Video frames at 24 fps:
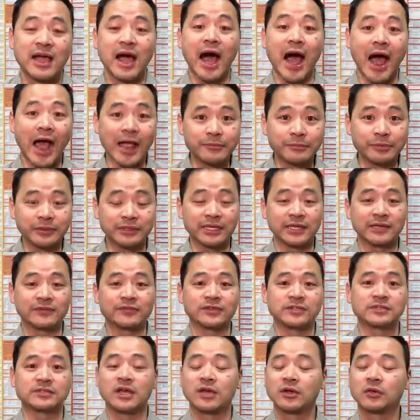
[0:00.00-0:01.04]
I believe,
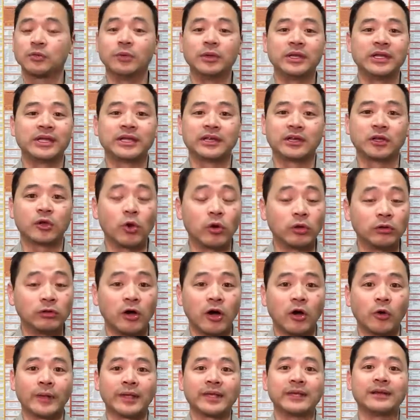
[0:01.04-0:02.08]
is really going to go a
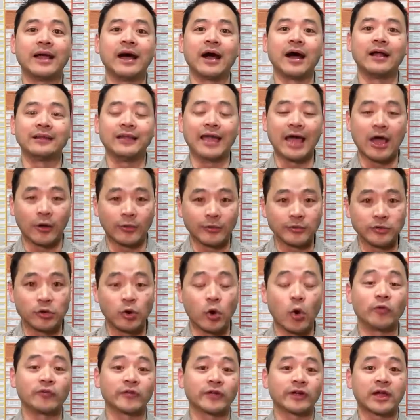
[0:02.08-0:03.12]
long way in allowing you to
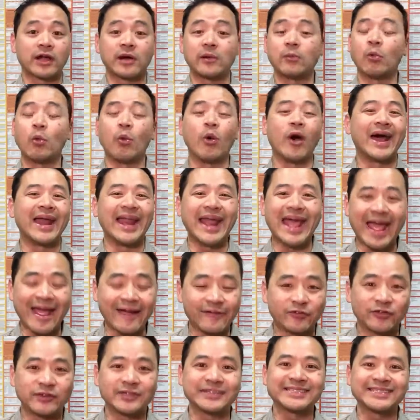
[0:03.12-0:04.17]
overcome
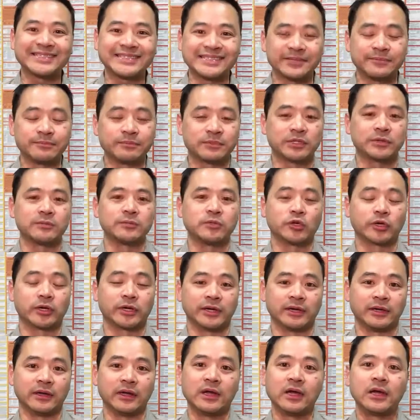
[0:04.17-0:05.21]
whatever symptom you're going
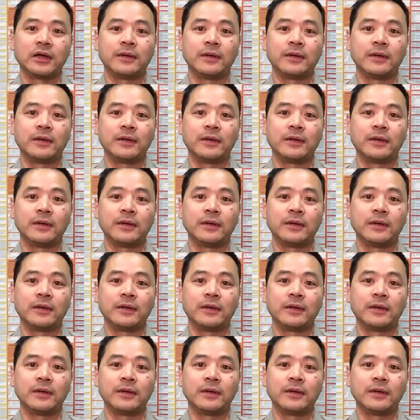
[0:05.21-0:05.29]
to